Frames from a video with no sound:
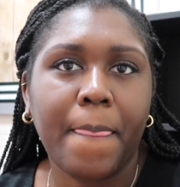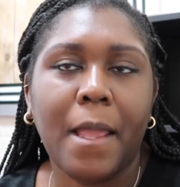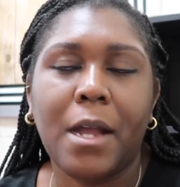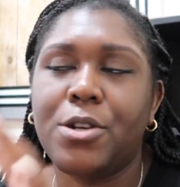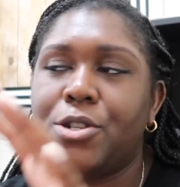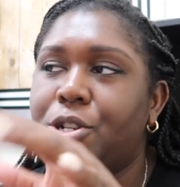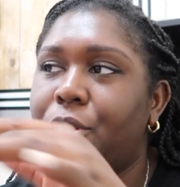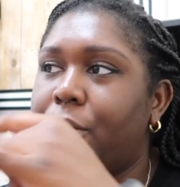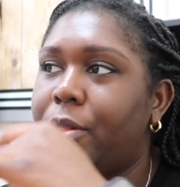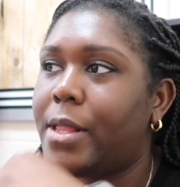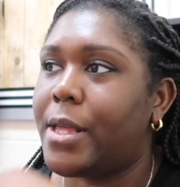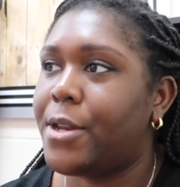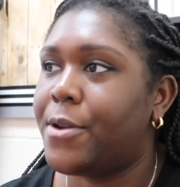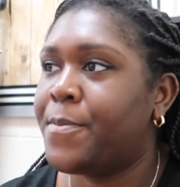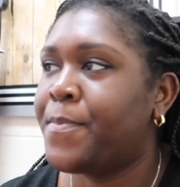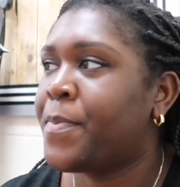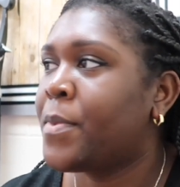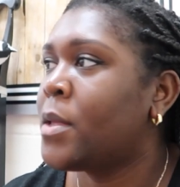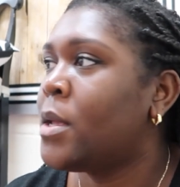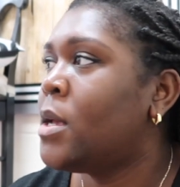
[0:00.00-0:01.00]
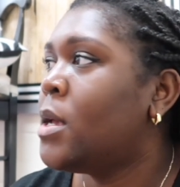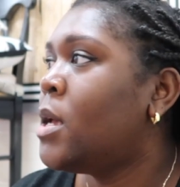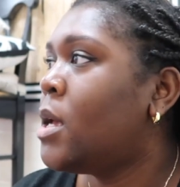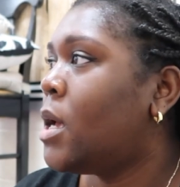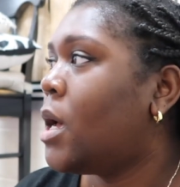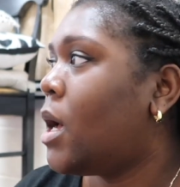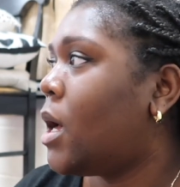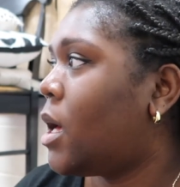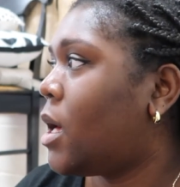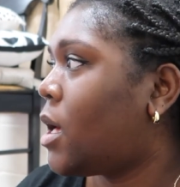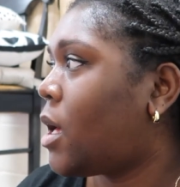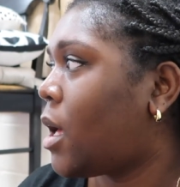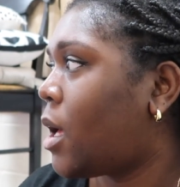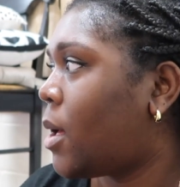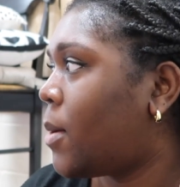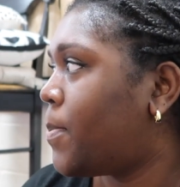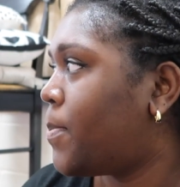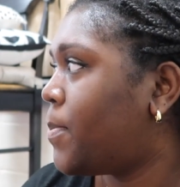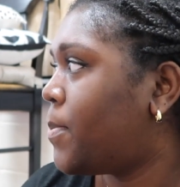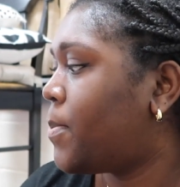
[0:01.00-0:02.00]
I'll show you later.
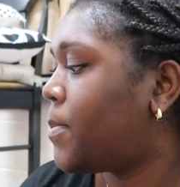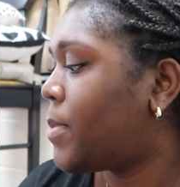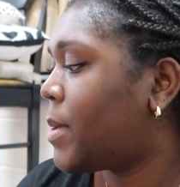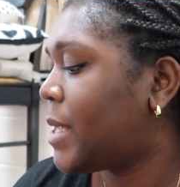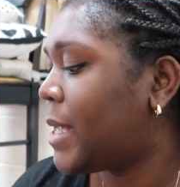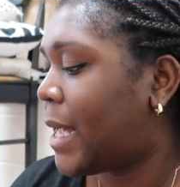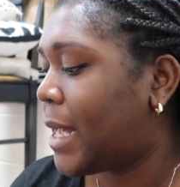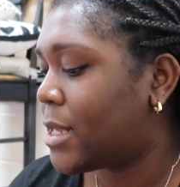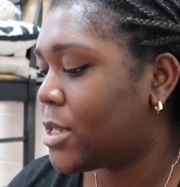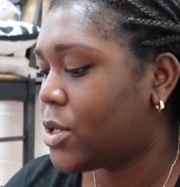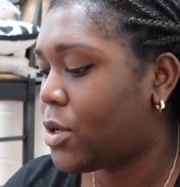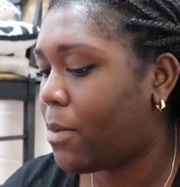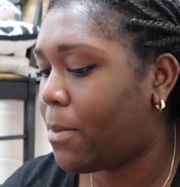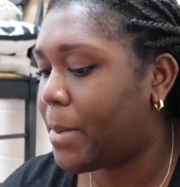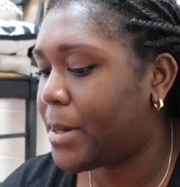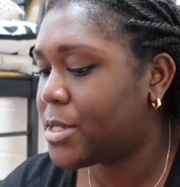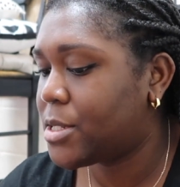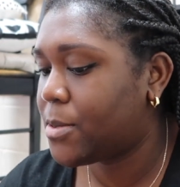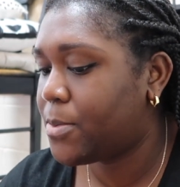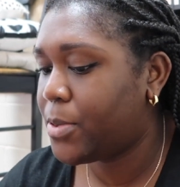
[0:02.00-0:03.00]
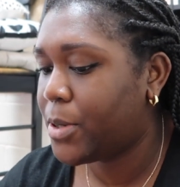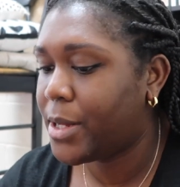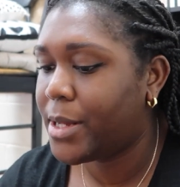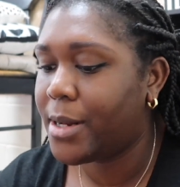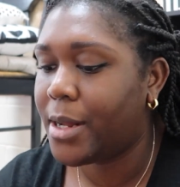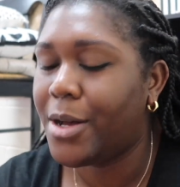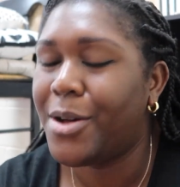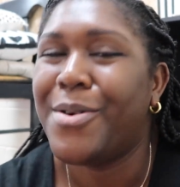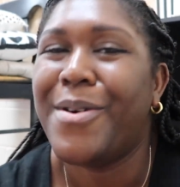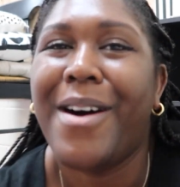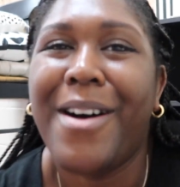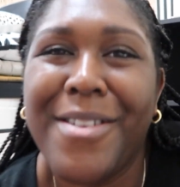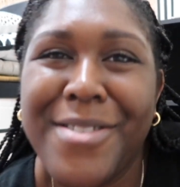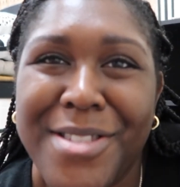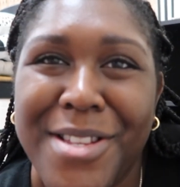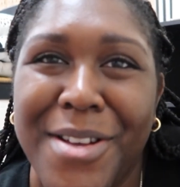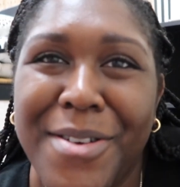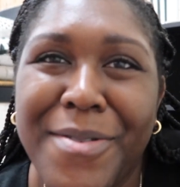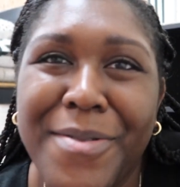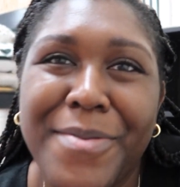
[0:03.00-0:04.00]
Um, but yeah, so I'm about to put, oh,
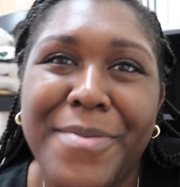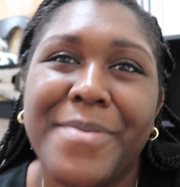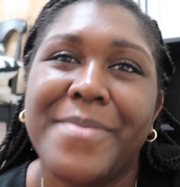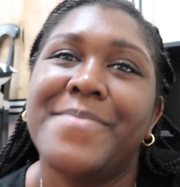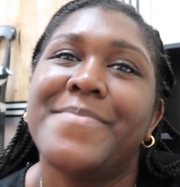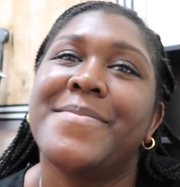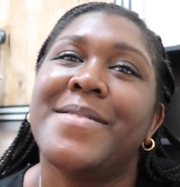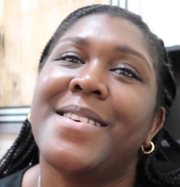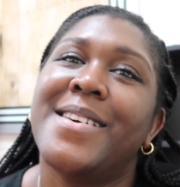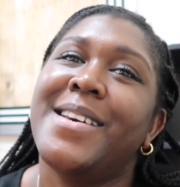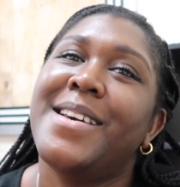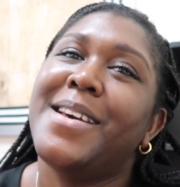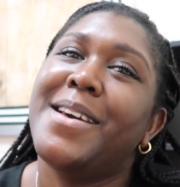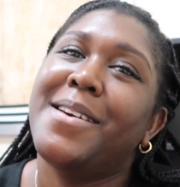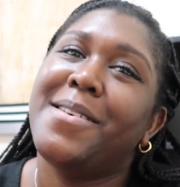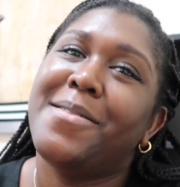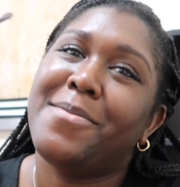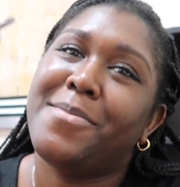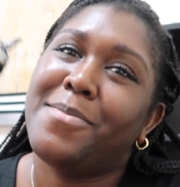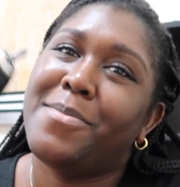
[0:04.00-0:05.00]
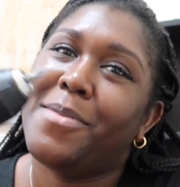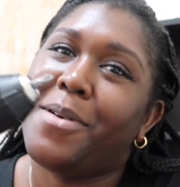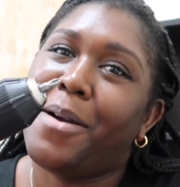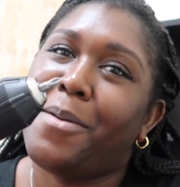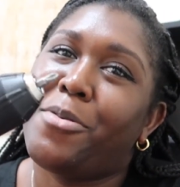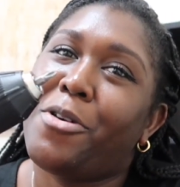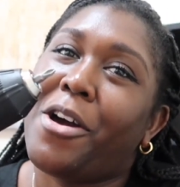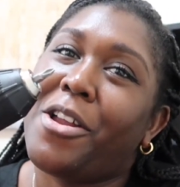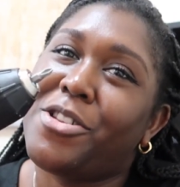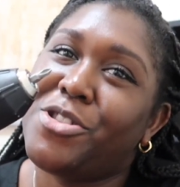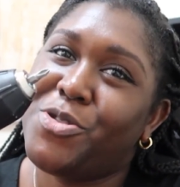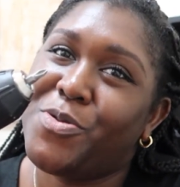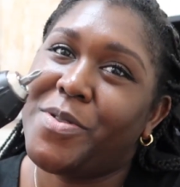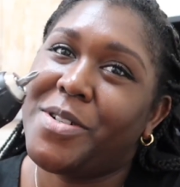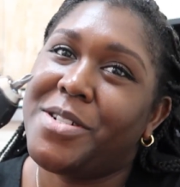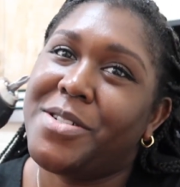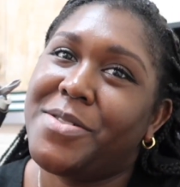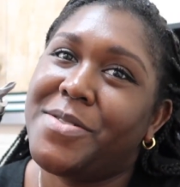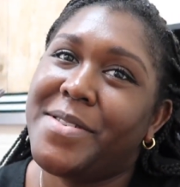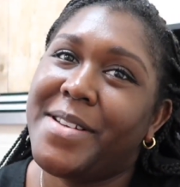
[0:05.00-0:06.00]
also I brought a
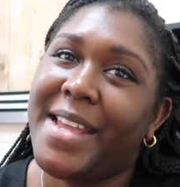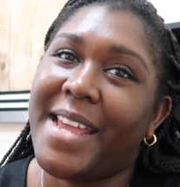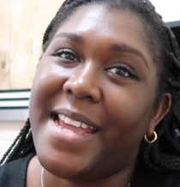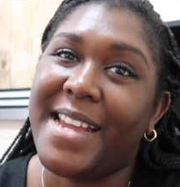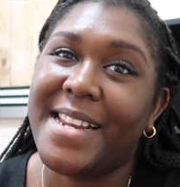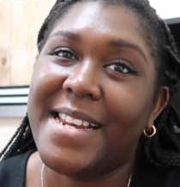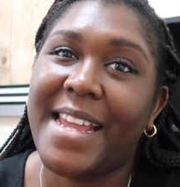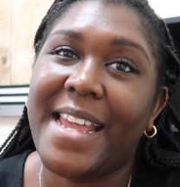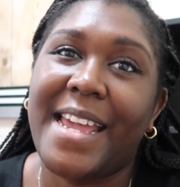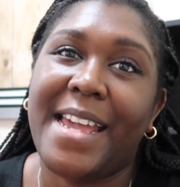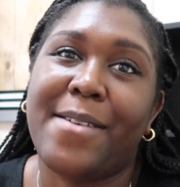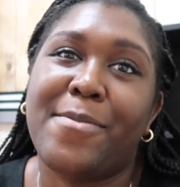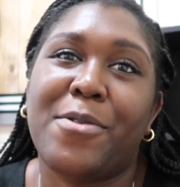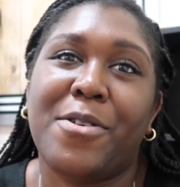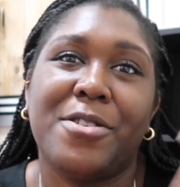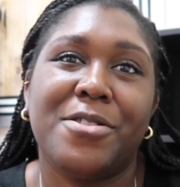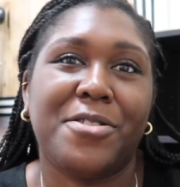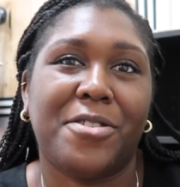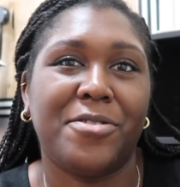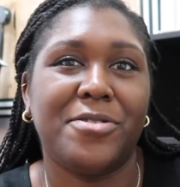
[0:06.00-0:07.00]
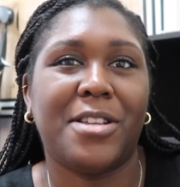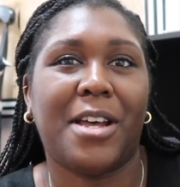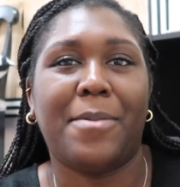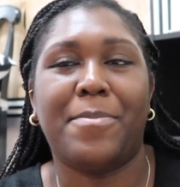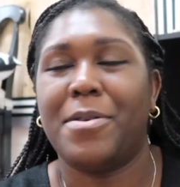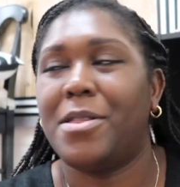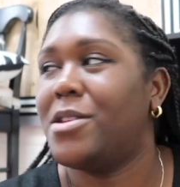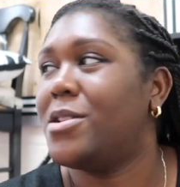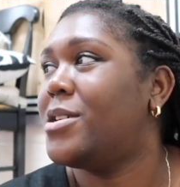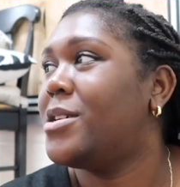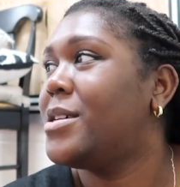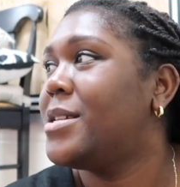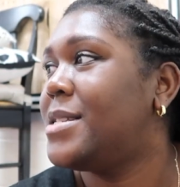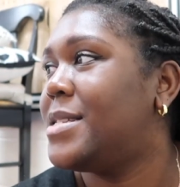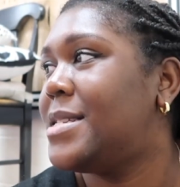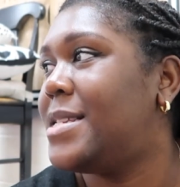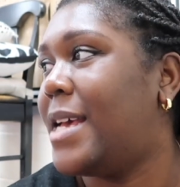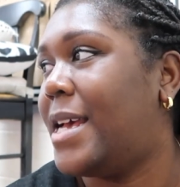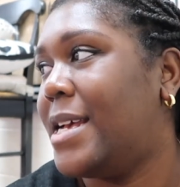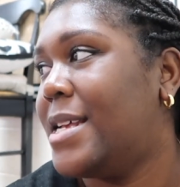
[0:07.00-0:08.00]
drill and a hammer. It's on top of the
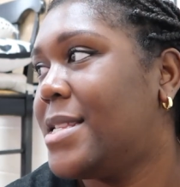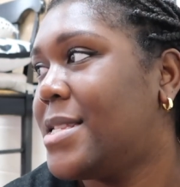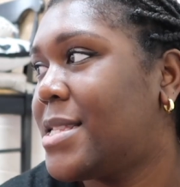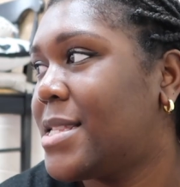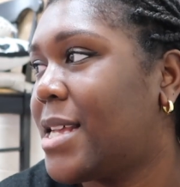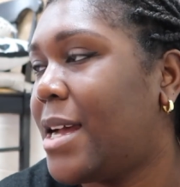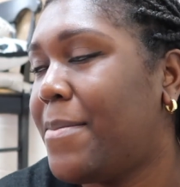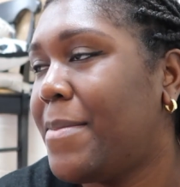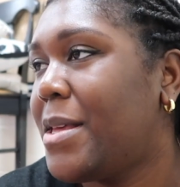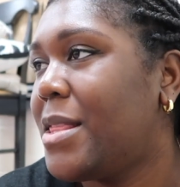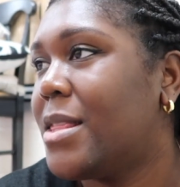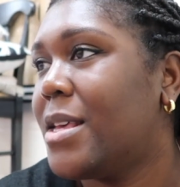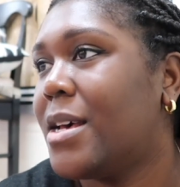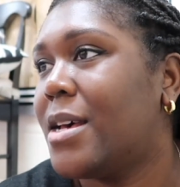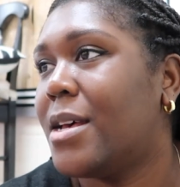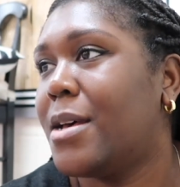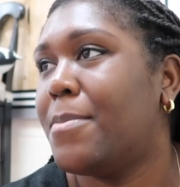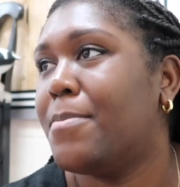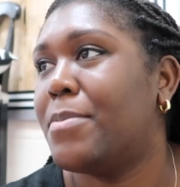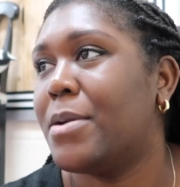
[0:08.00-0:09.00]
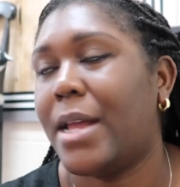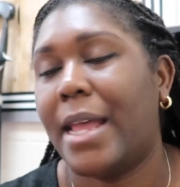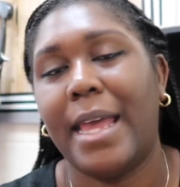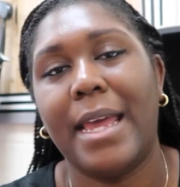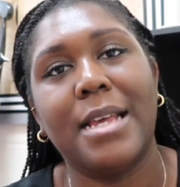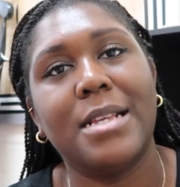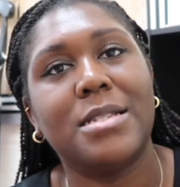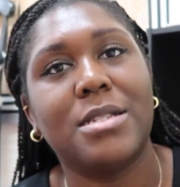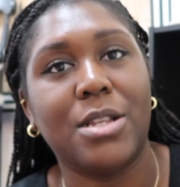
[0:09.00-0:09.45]
desk, I mean the bookcase.